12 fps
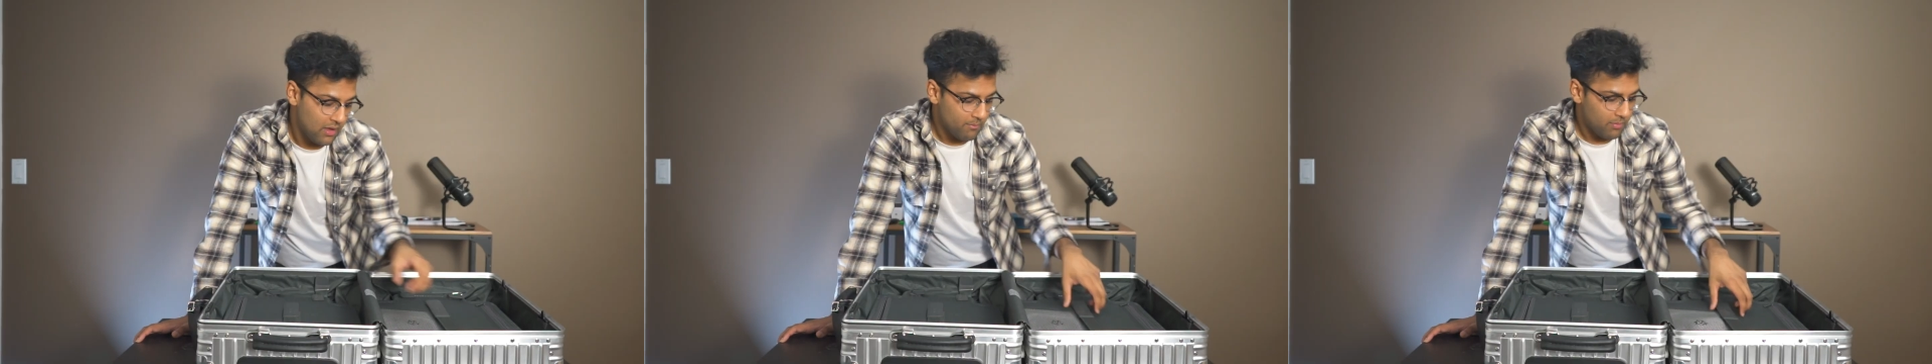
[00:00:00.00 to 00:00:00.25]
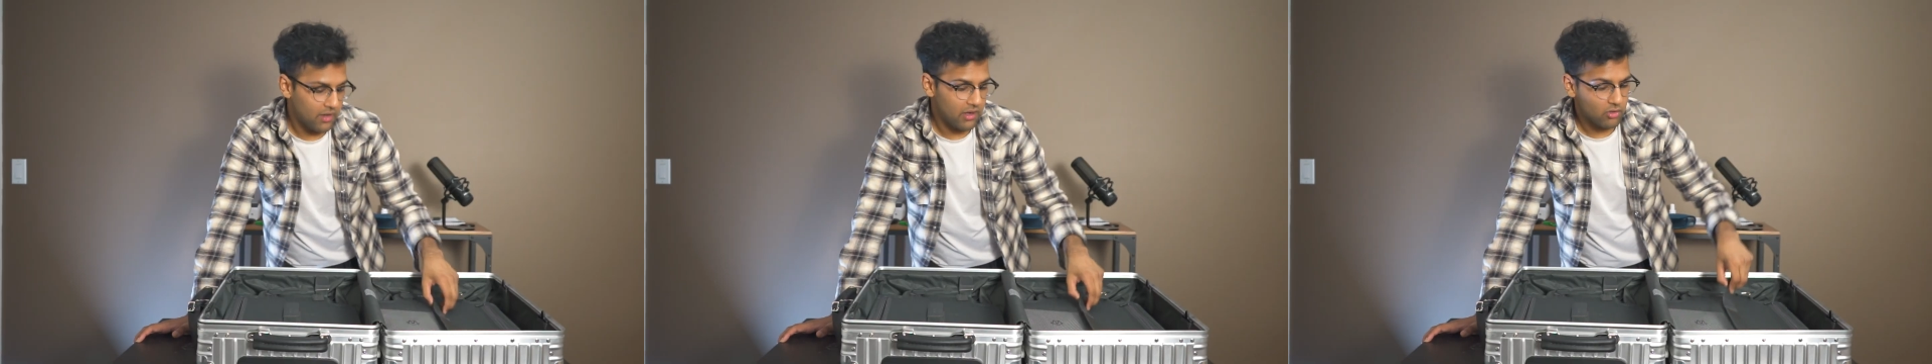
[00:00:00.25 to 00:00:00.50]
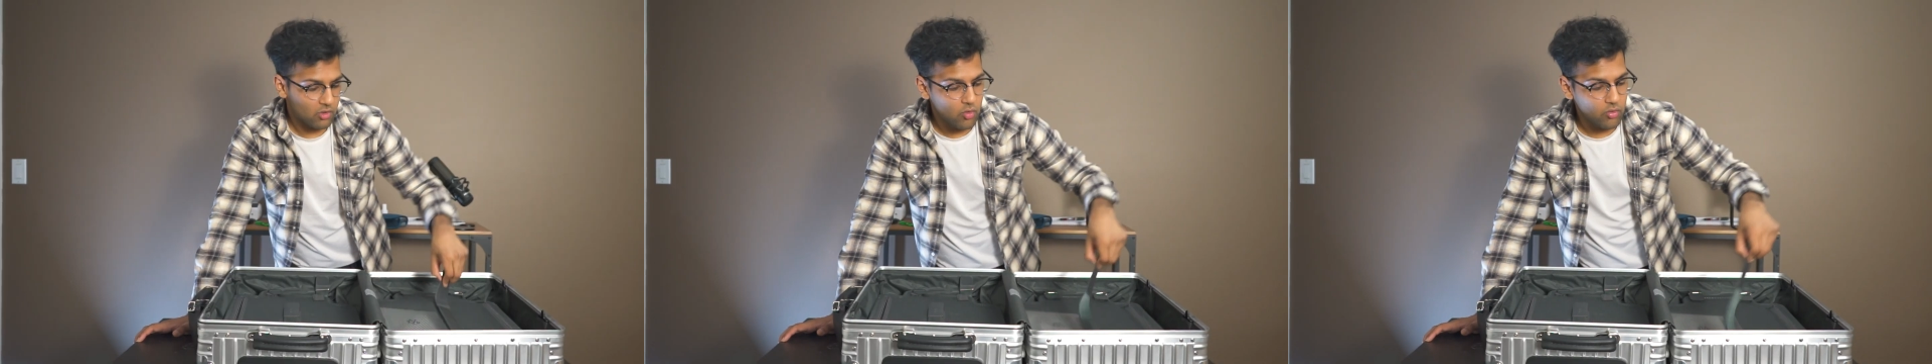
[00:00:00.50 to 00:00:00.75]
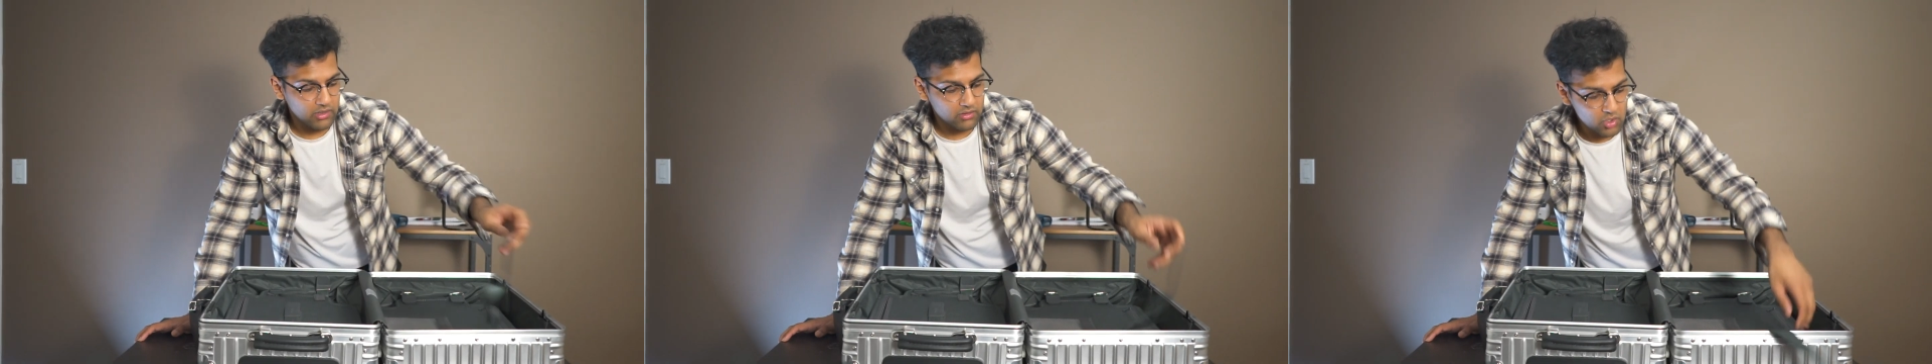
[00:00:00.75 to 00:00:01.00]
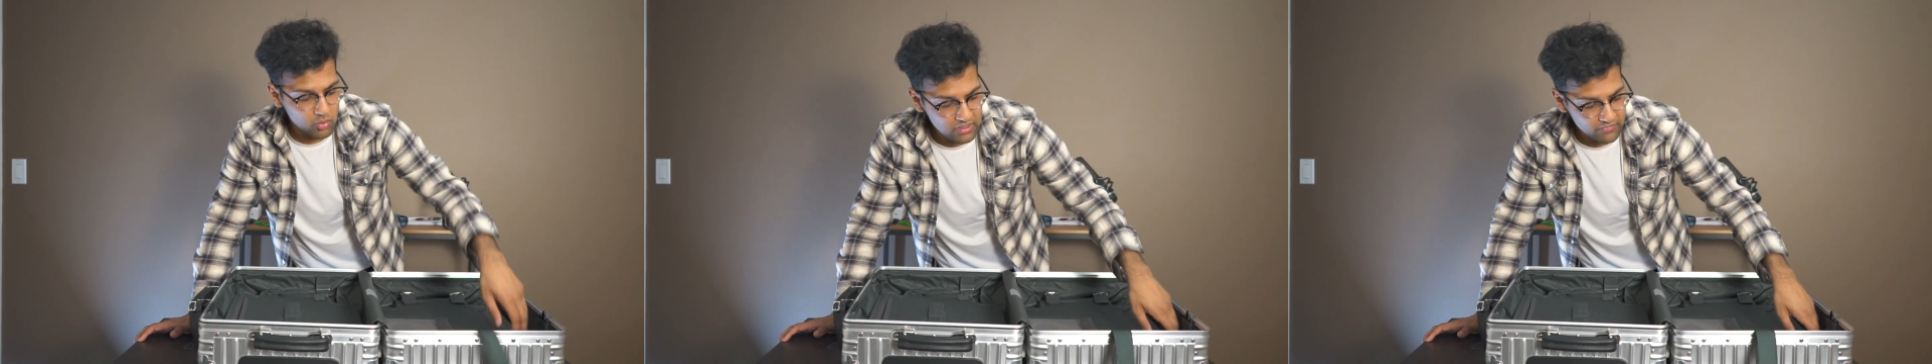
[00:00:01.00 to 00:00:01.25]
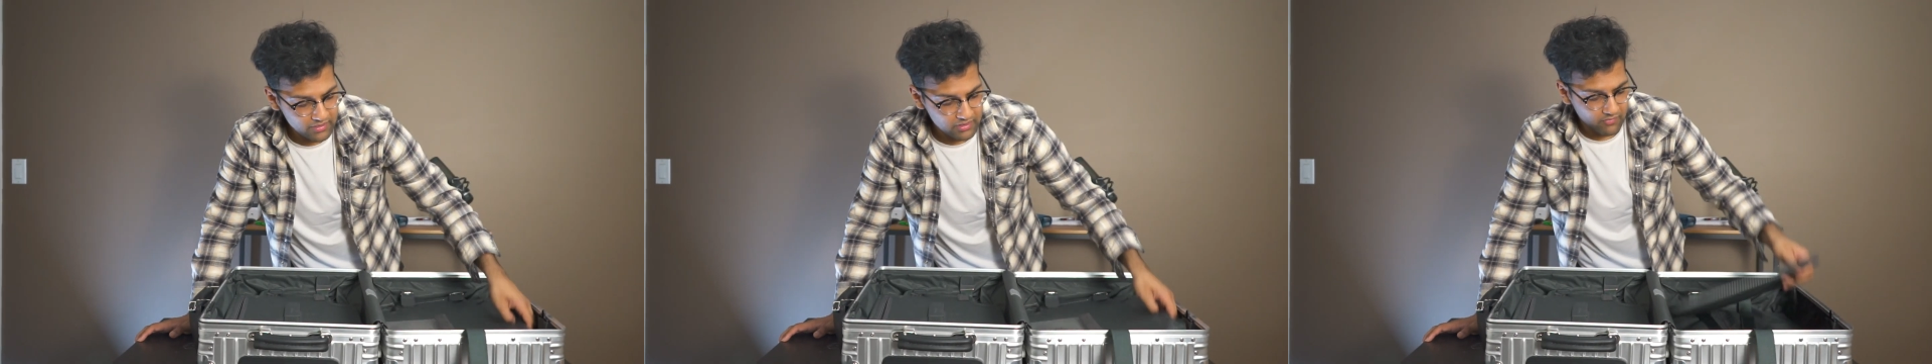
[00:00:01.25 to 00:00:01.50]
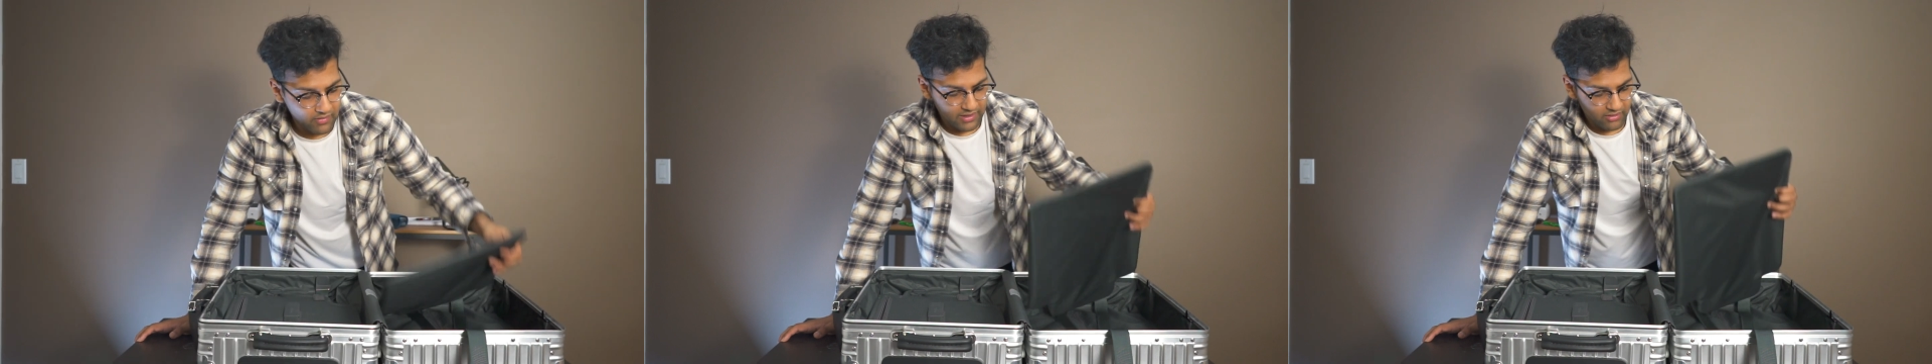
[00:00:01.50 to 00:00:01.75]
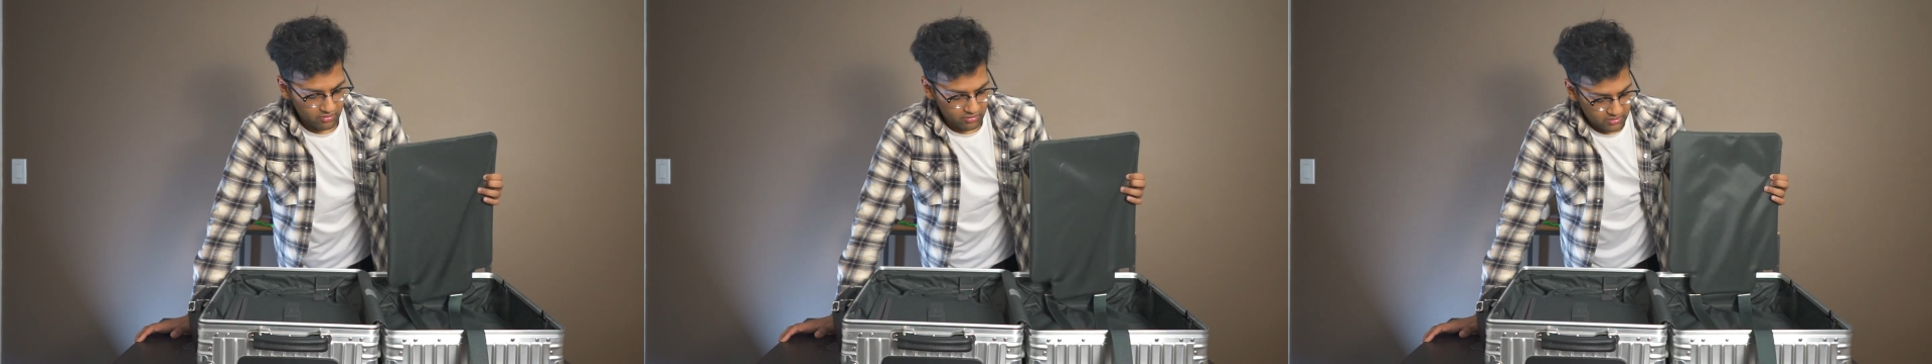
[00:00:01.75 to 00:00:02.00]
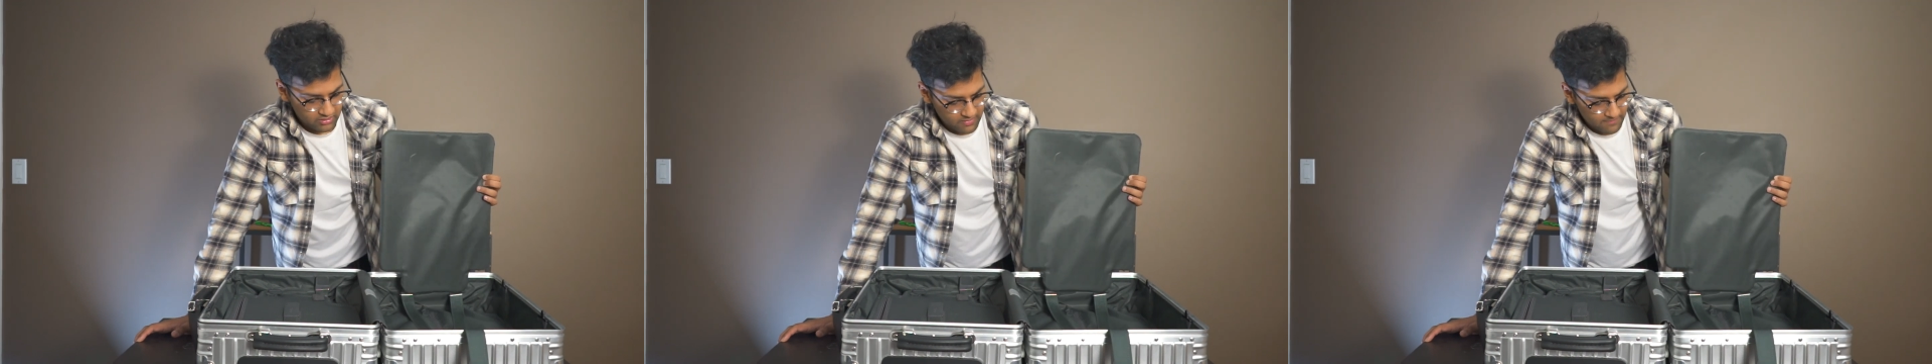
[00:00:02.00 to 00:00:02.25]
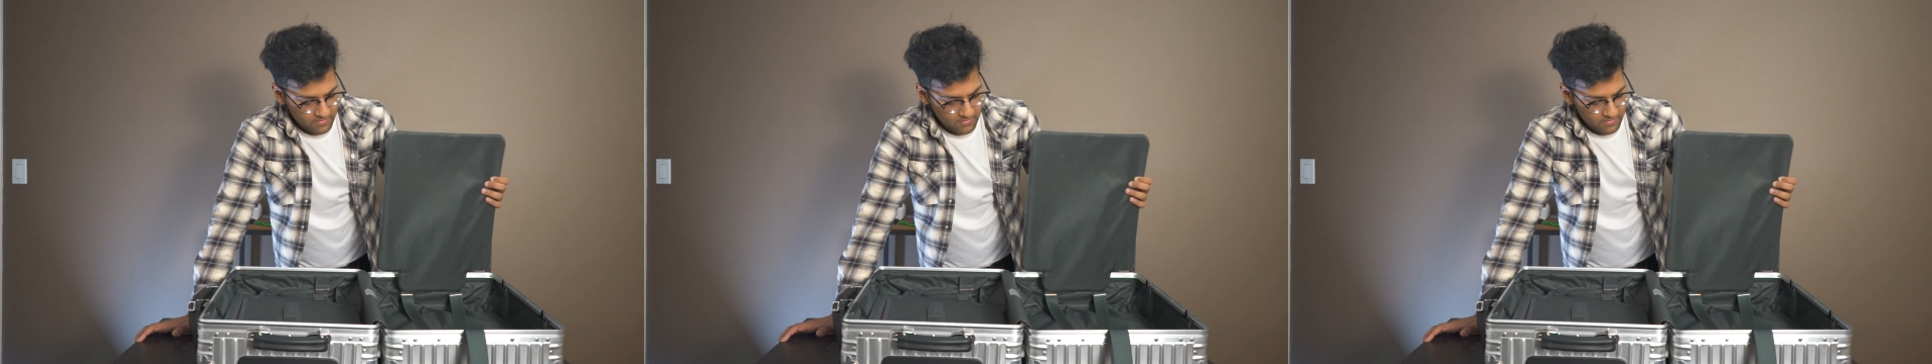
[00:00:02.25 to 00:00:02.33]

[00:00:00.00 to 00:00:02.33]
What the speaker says: But it is cool. It has 2 different dividers.